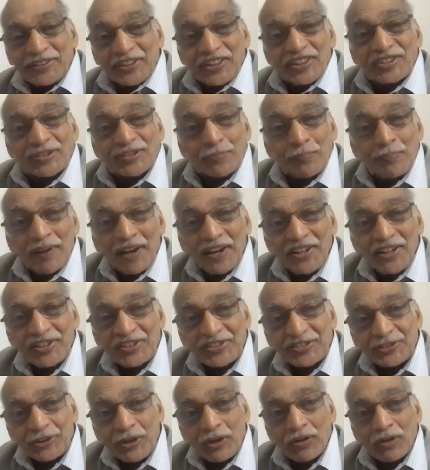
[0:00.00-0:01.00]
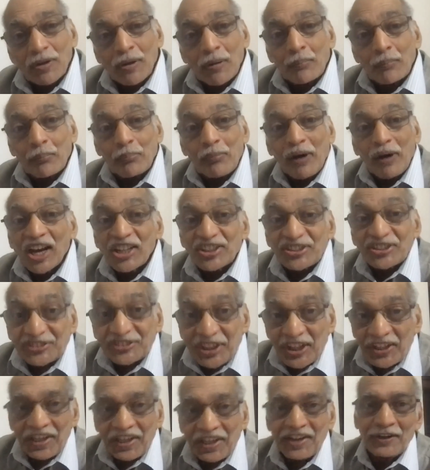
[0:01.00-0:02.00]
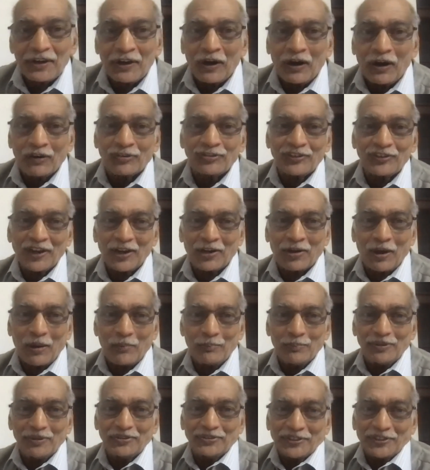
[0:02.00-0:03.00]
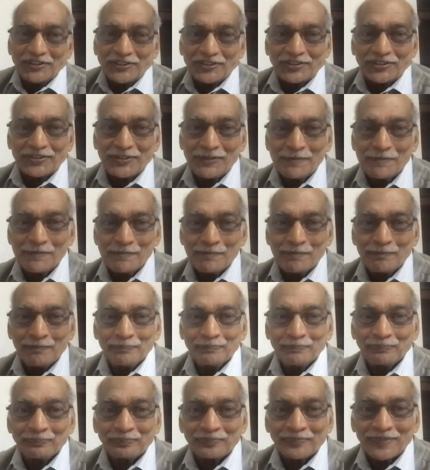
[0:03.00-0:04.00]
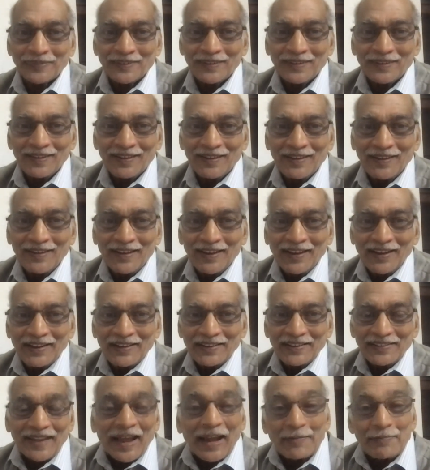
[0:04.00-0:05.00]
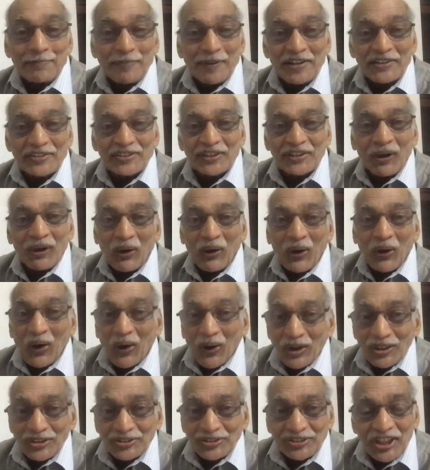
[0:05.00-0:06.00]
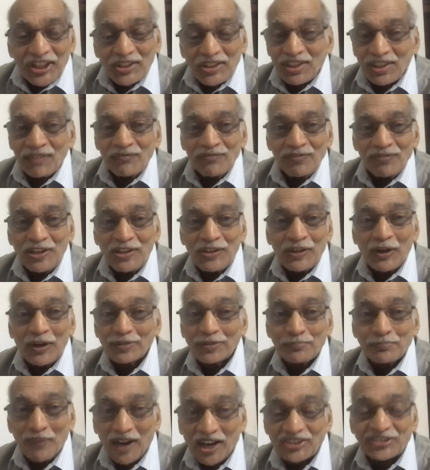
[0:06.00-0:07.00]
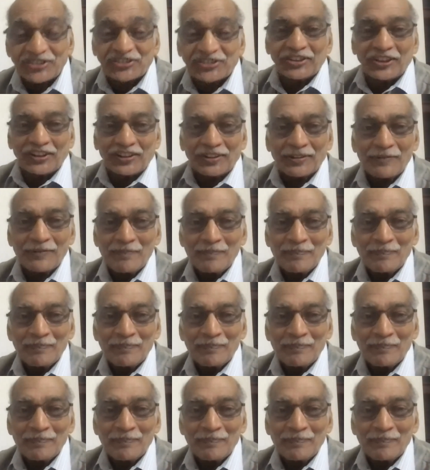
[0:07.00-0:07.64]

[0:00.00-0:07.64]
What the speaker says: is based on mastery of a competence. That means all children will not master